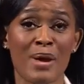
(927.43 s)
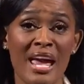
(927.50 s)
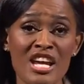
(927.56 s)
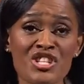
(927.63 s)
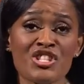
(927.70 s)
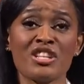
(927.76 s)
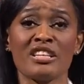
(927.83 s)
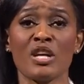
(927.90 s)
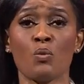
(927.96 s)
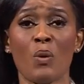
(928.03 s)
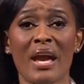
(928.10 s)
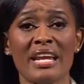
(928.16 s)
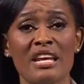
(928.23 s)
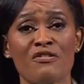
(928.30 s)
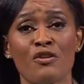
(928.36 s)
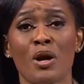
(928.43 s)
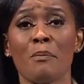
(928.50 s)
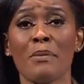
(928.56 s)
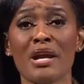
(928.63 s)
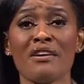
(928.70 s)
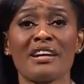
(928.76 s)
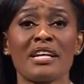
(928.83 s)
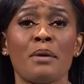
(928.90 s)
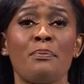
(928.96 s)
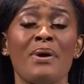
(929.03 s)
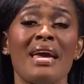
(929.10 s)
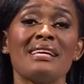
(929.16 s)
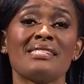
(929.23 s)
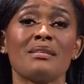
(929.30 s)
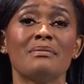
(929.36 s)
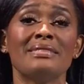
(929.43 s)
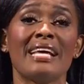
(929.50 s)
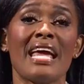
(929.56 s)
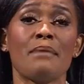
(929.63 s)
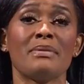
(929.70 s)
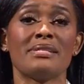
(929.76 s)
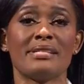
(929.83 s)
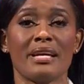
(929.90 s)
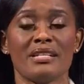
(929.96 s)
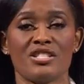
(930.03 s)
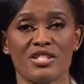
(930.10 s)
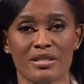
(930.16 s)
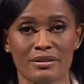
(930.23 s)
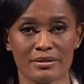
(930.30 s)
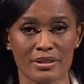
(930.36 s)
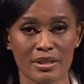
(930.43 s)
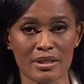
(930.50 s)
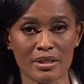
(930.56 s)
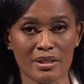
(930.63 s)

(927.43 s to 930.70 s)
patiently waiting for America to pay some damn attention.